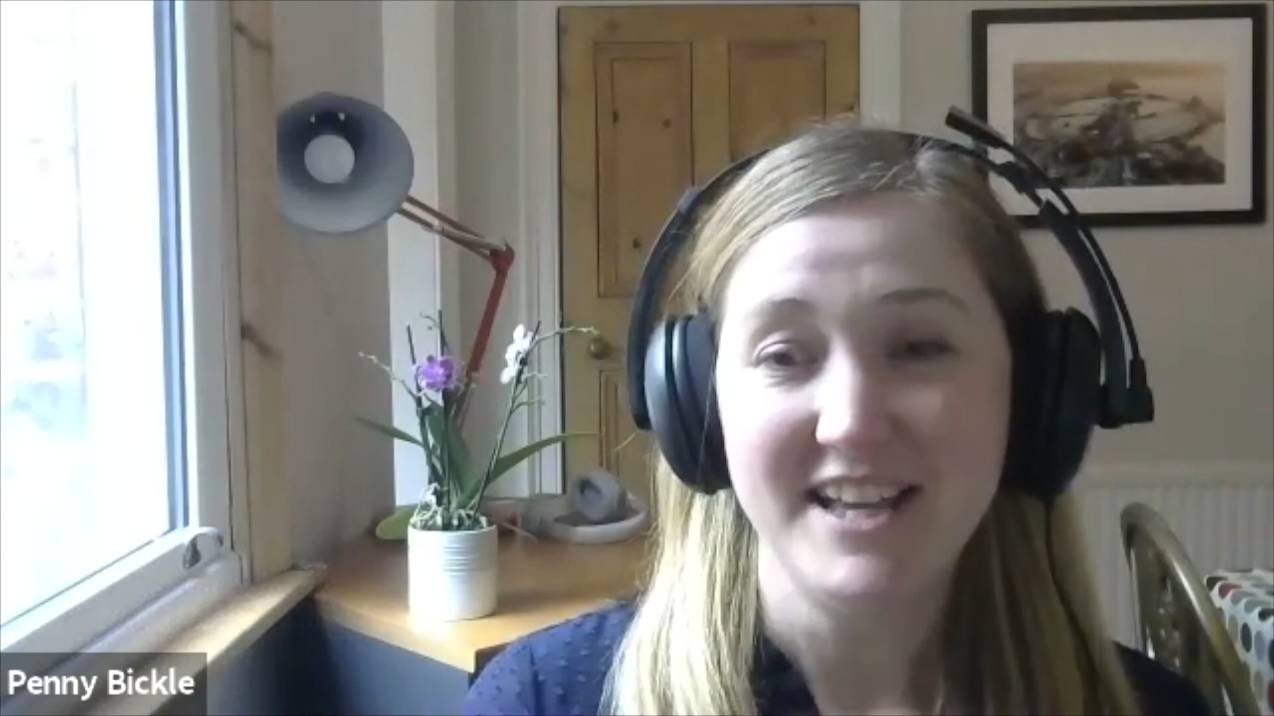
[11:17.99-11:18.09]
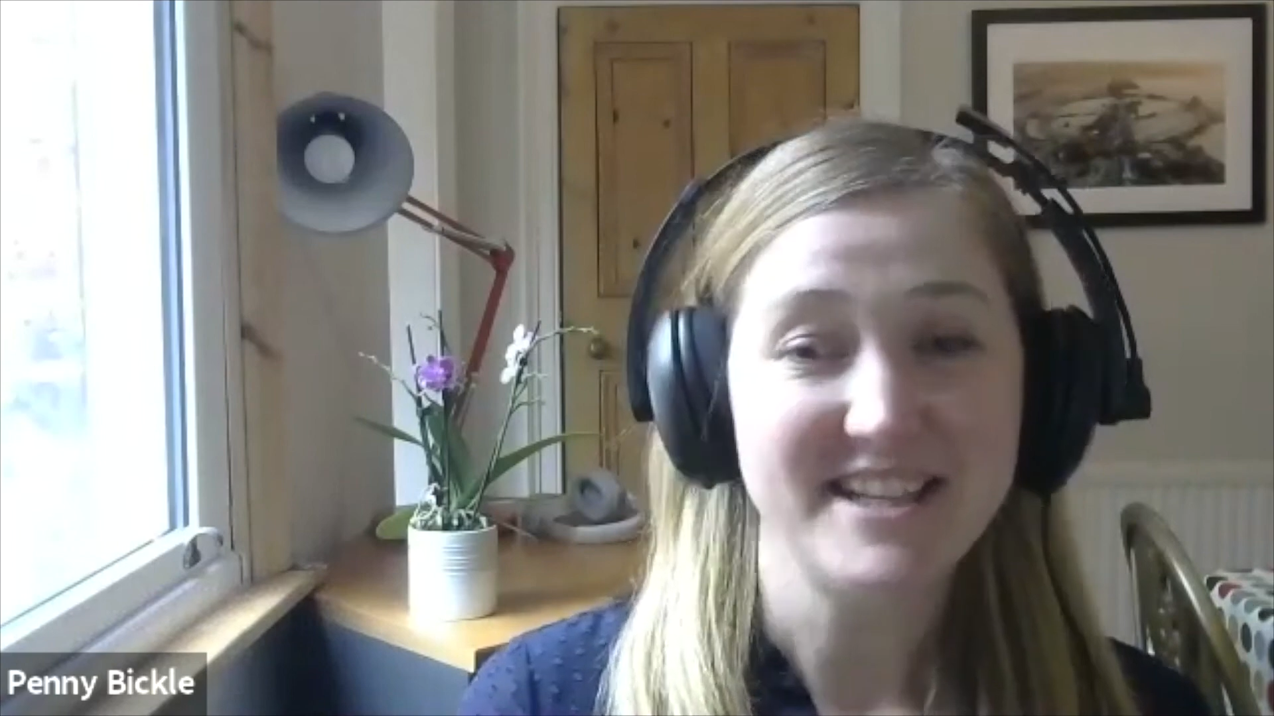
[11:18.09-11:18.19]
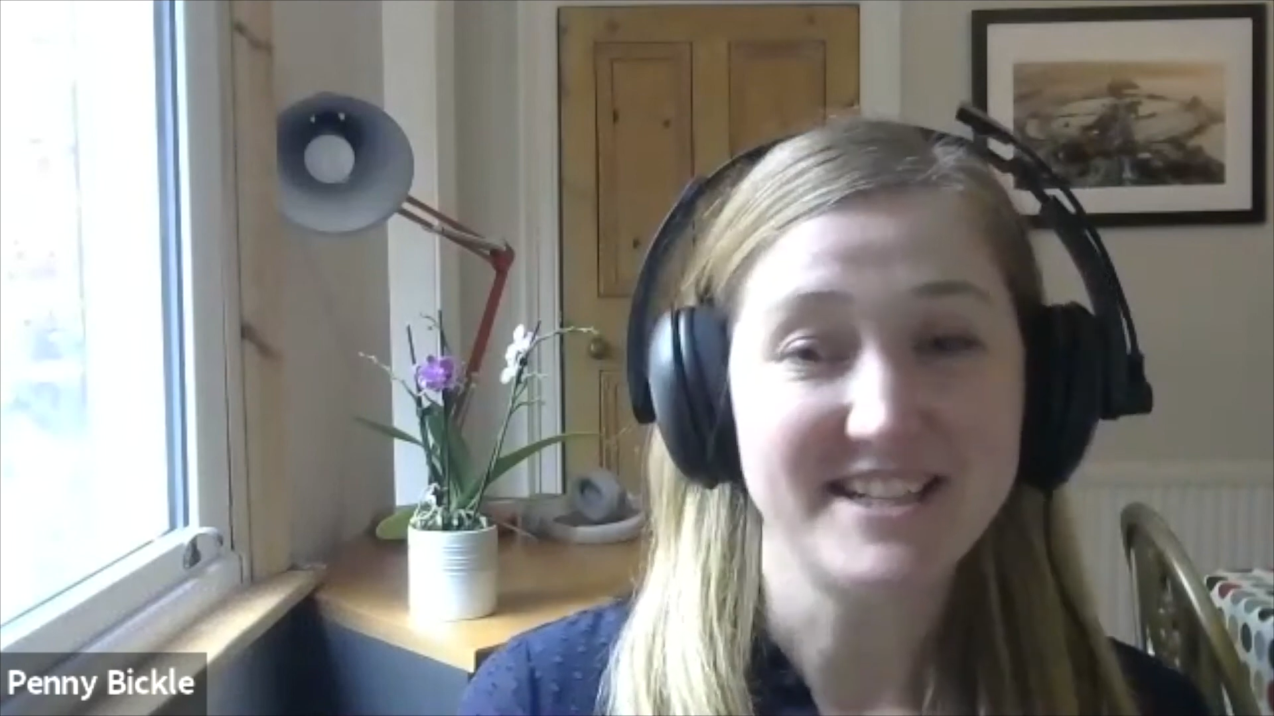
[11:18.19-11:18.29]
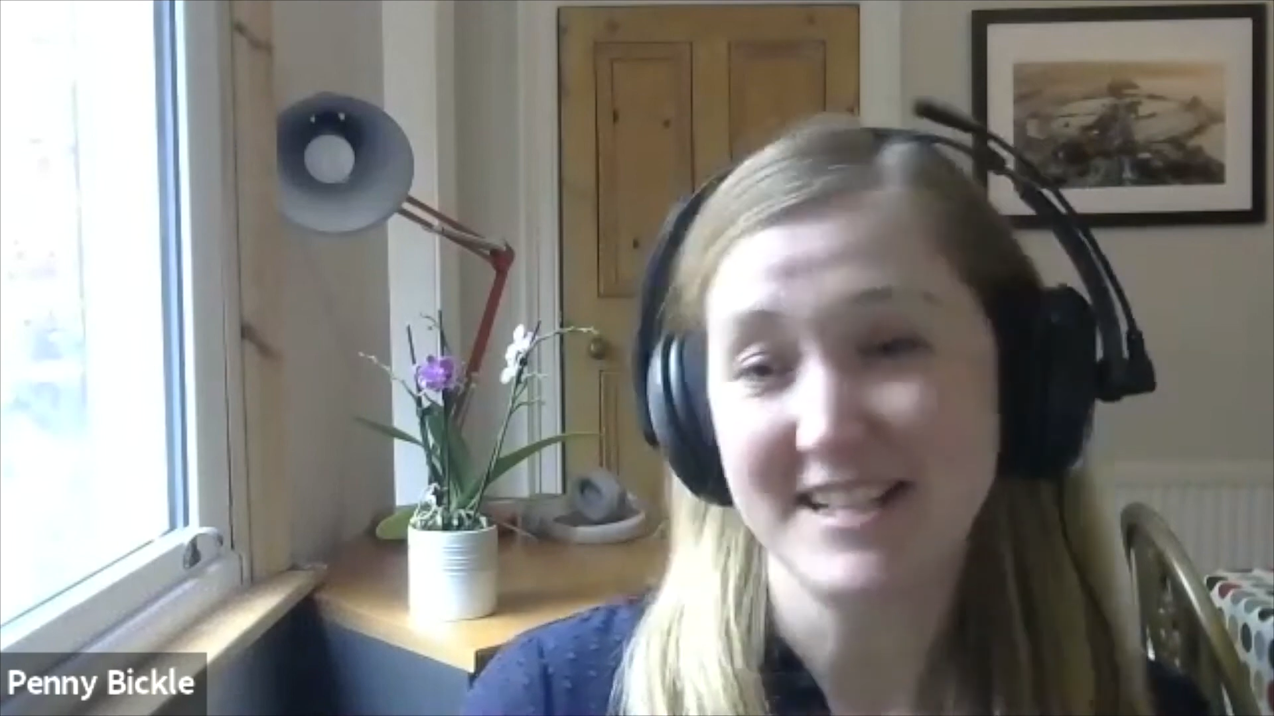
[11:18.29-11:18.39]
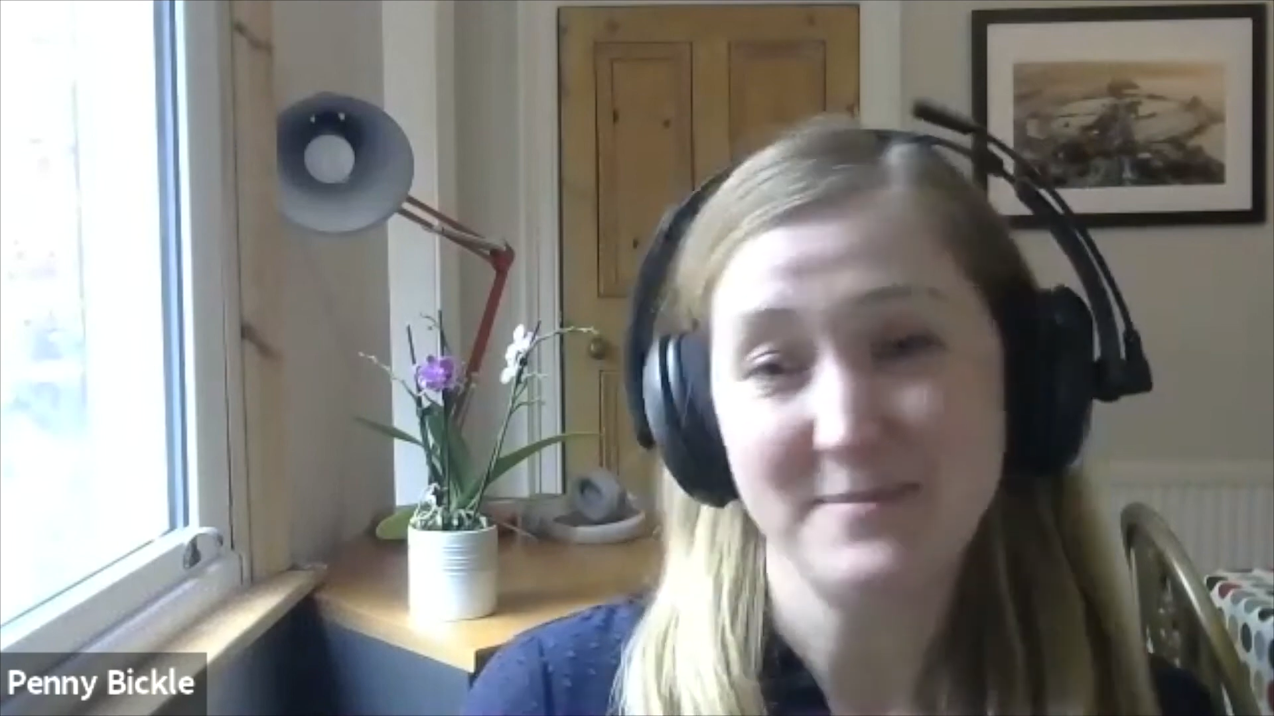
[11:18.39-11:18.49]

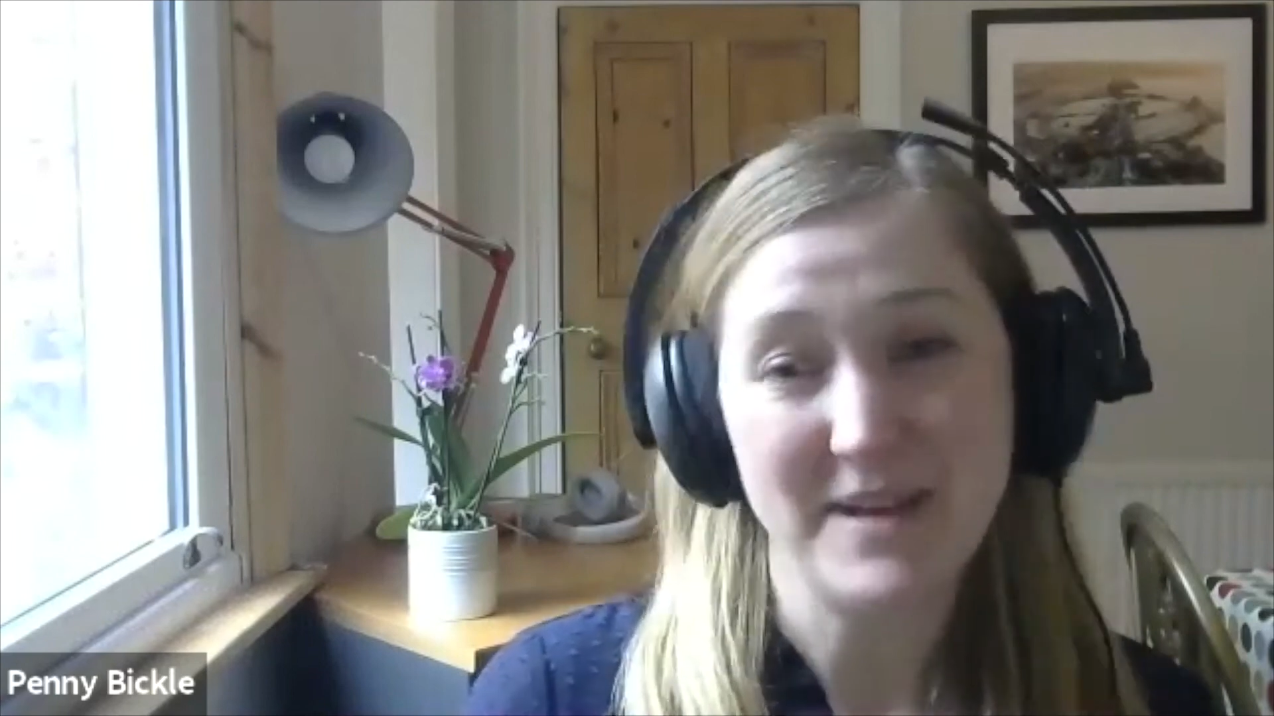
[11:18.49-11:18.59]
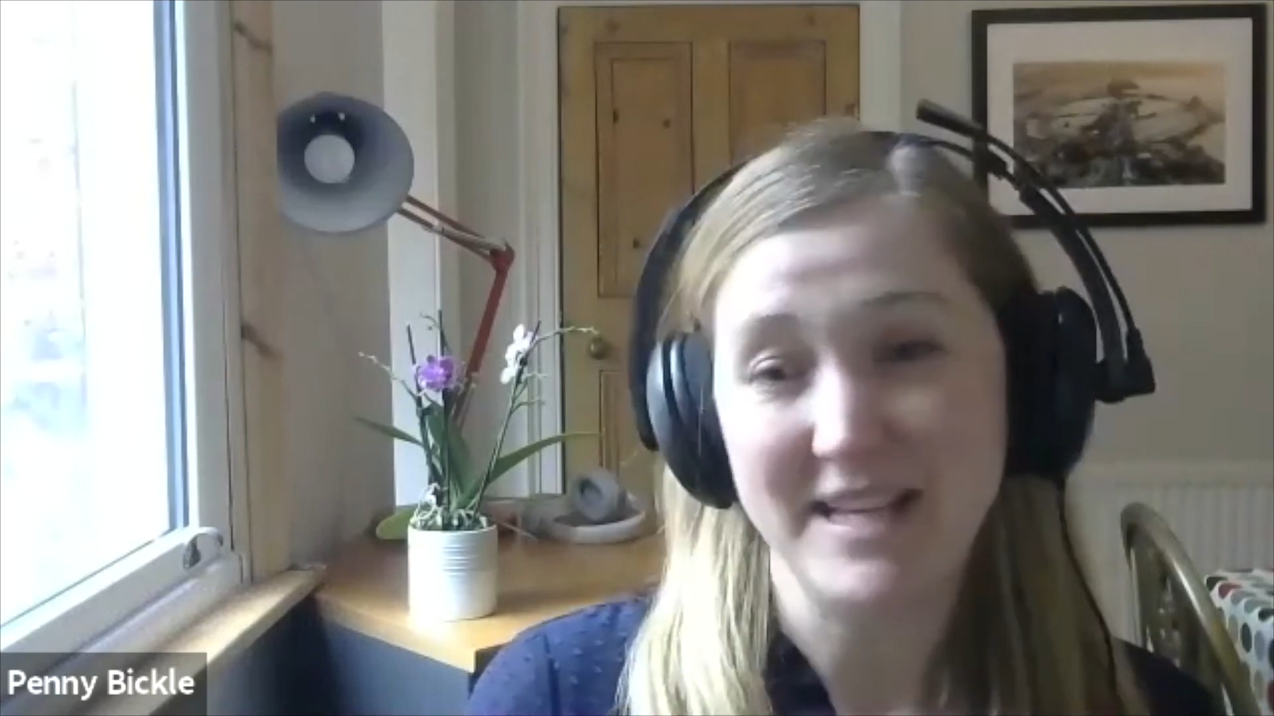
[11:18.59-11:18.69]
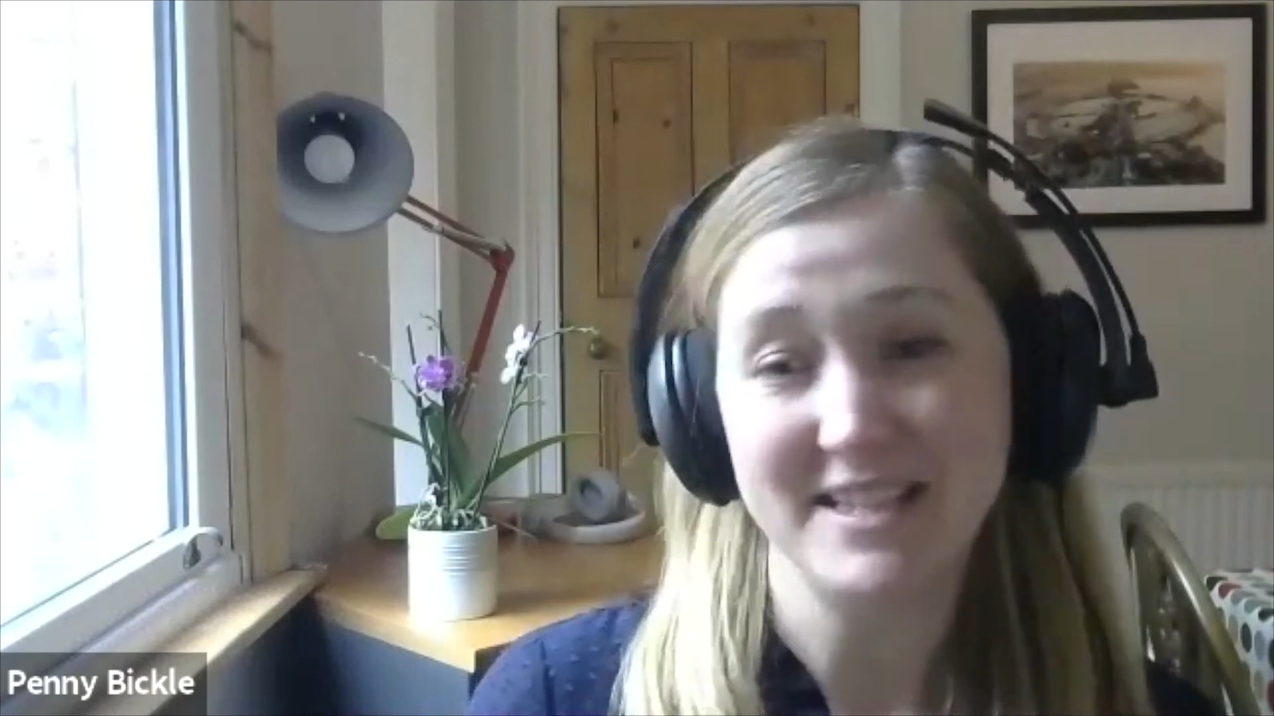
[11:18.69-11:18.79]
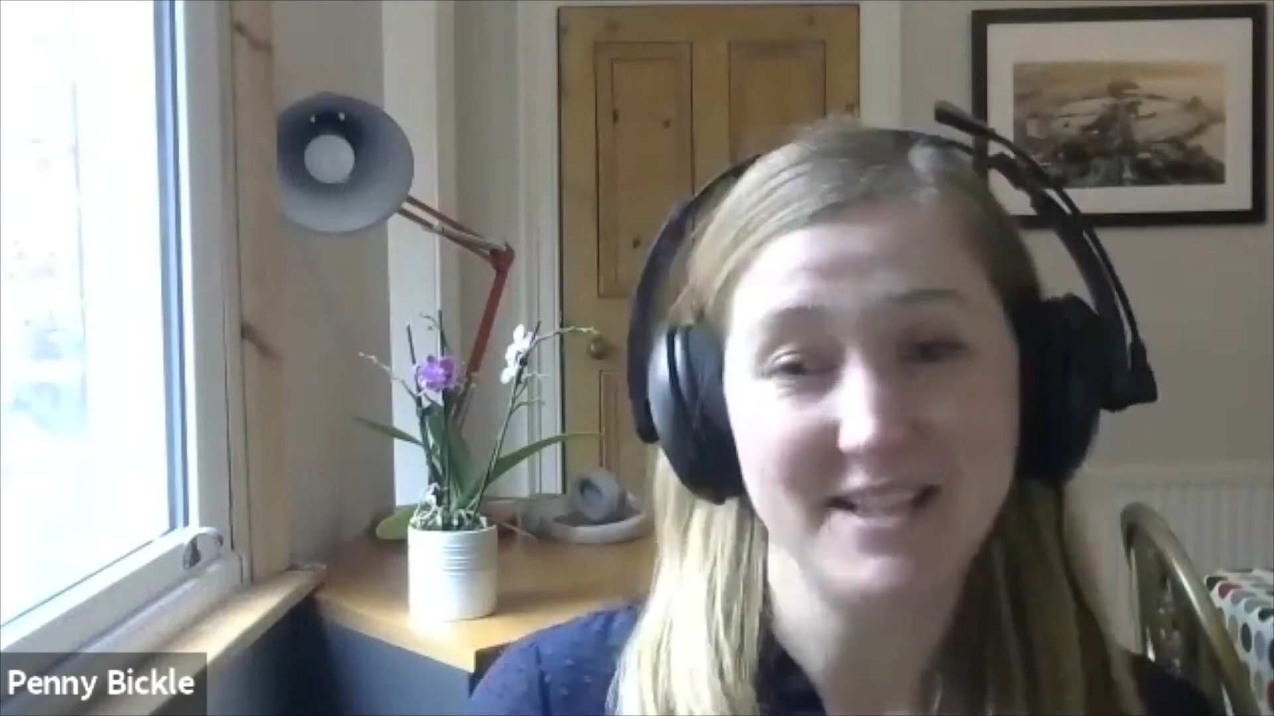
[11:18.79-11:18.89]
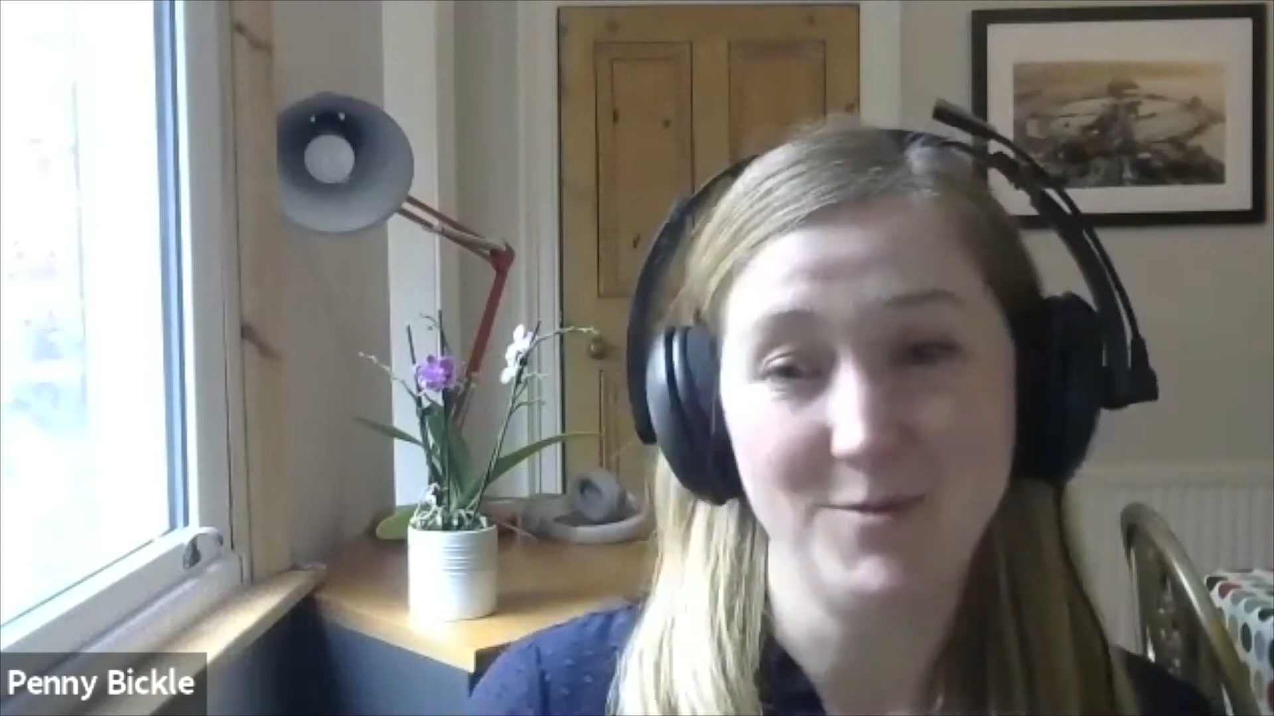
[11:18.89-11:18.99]
that didn't mean that